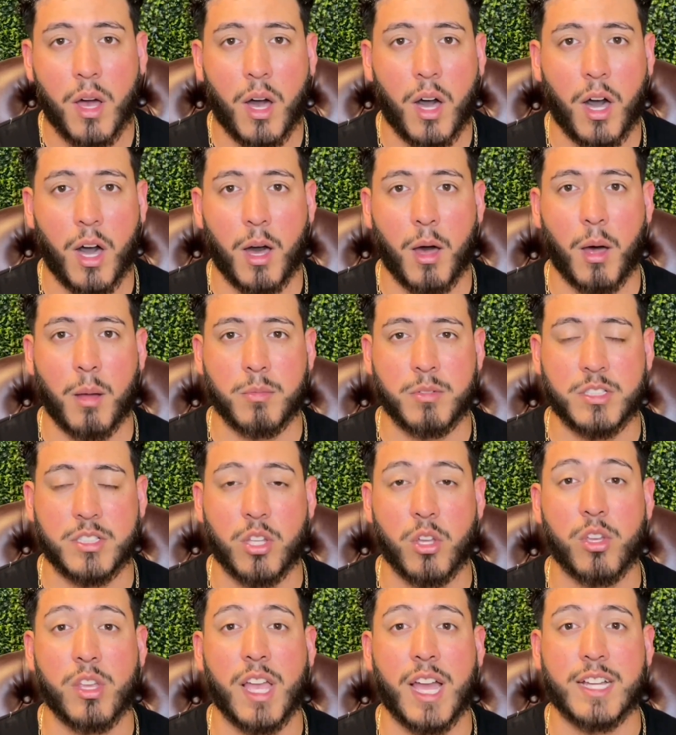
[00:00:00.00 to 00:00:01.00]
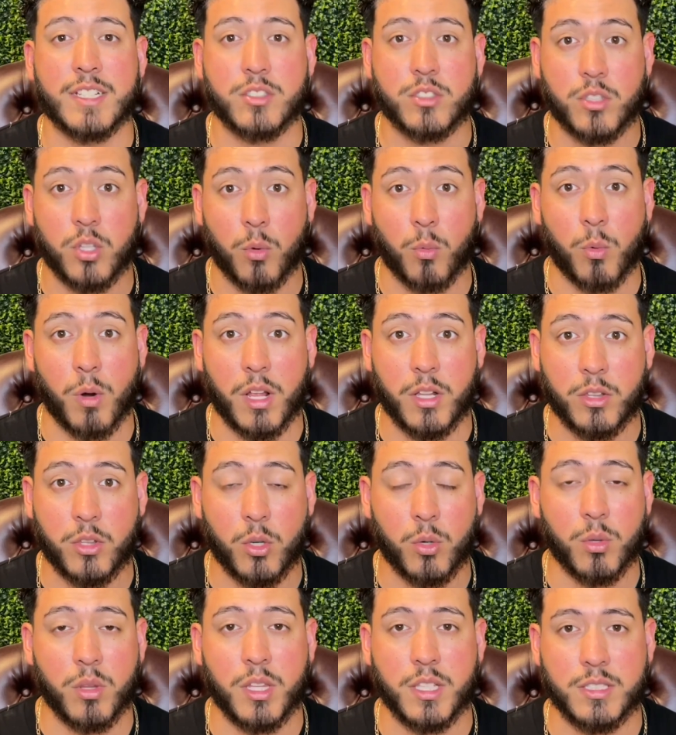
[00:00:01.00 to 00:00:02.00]
I'm just telling you guys to run
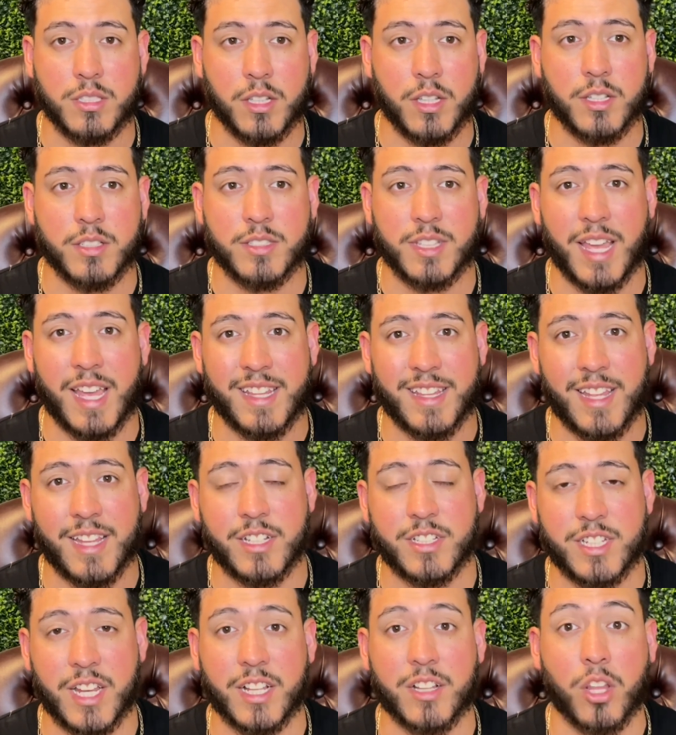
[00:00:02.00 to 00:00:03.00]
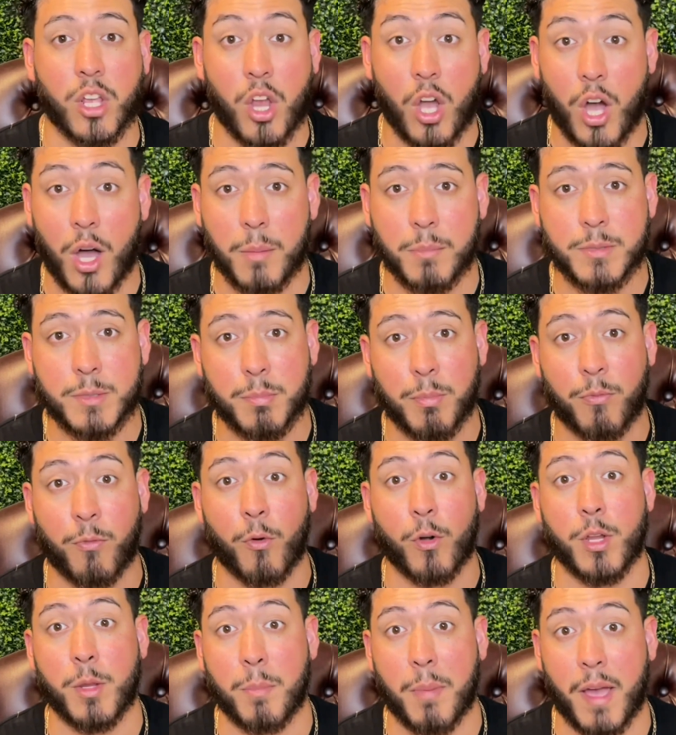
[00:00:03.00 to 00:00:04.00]
through these lists and then check the comps
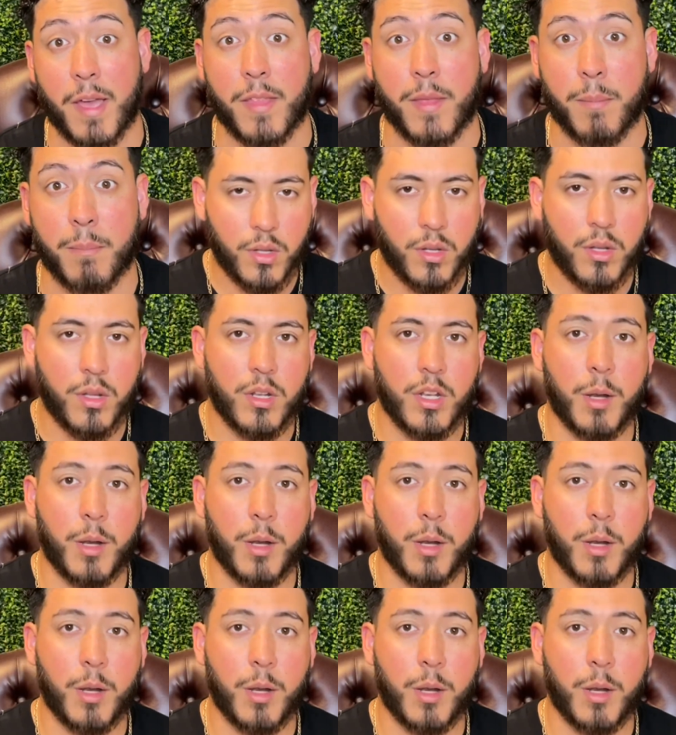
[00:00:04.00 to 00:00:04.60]
before you buy them.